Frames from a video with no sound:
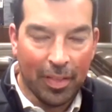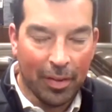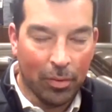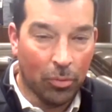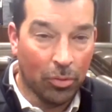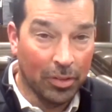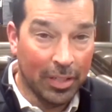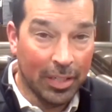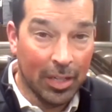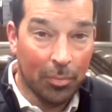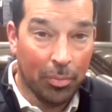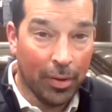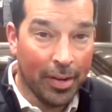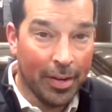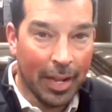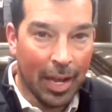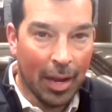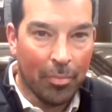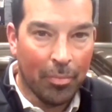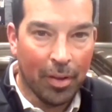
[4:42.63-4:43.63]
I think we'll need to
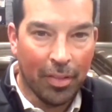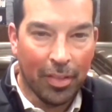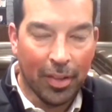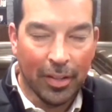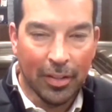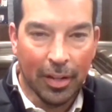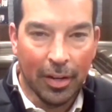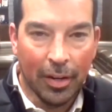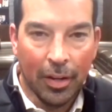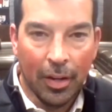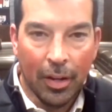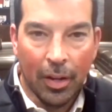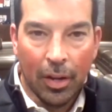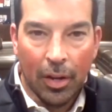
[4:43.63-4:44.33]
play depth. I think that